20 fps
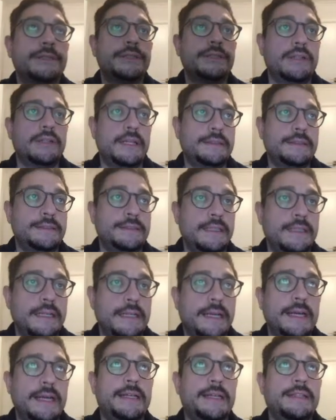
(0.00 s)
let's start
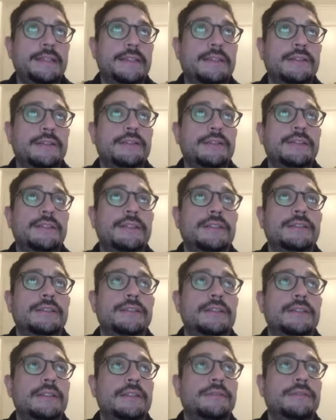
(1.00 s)
adding the continuous
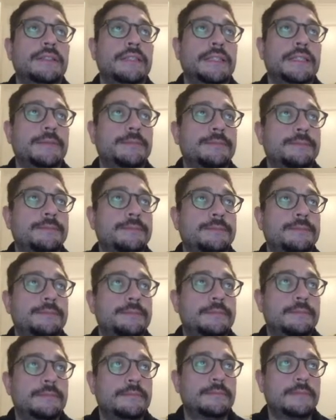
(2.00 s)
delivery.
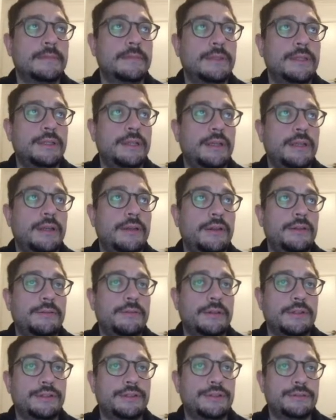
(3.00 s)
So we go
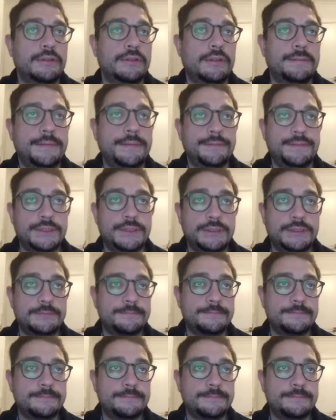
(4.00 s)
to overview.